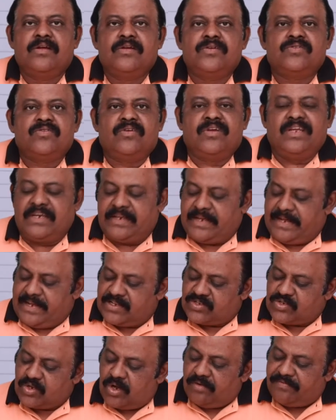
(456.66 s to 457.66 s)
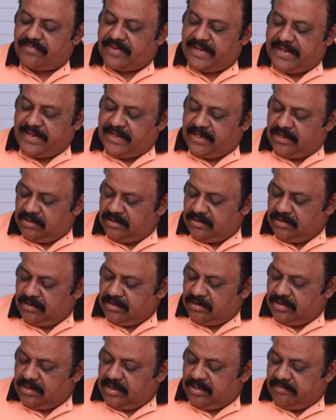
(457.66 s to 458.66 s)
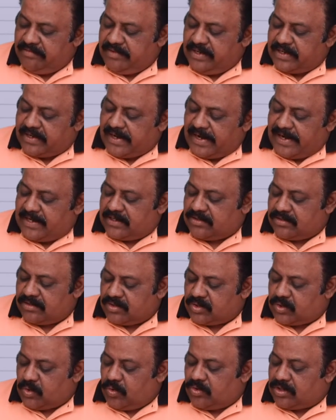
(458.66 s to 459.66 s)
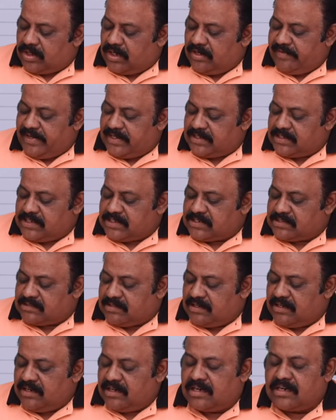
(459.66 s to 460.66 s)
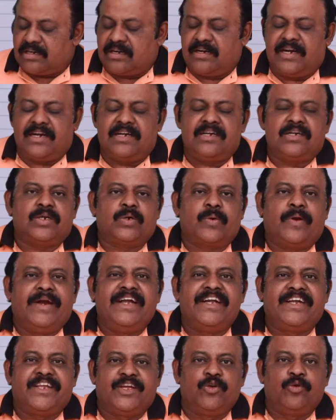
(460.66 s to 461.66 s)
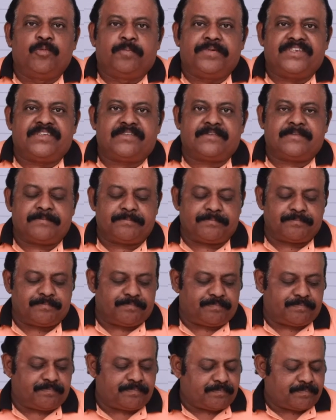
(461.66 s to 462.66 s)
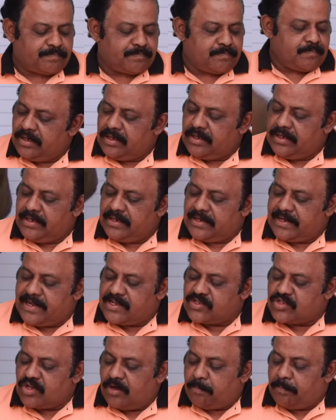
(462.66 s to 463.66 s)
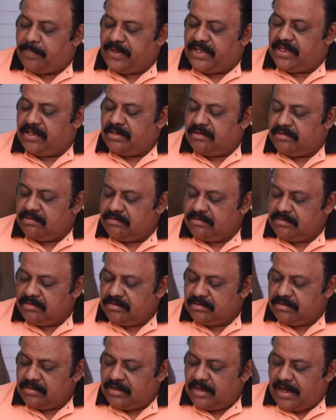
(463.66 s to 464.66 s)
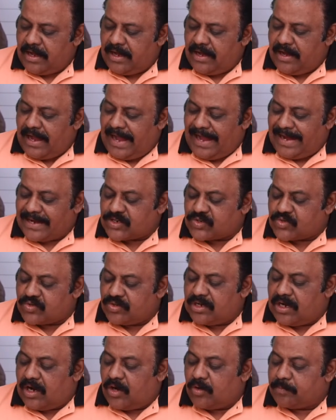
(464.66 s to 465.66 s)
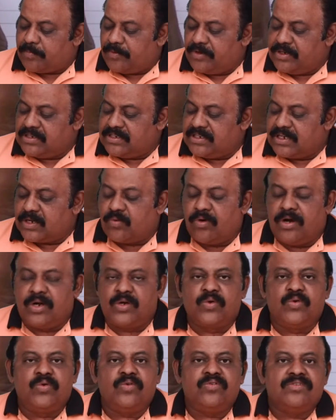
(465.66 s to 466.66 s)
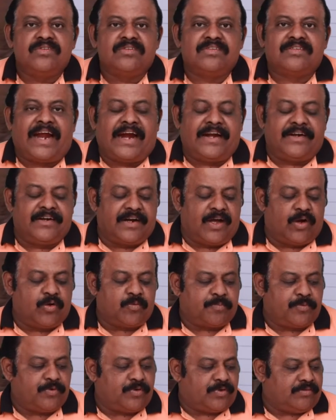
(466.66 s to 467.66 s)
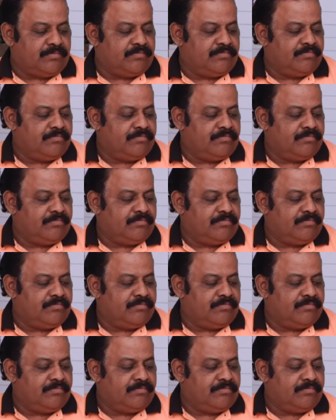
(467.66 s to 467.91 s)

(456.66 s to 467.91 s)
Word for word: So in case of A, he will get total wages three hundred twenty rupees. In case of B, actual output is equal to standard output.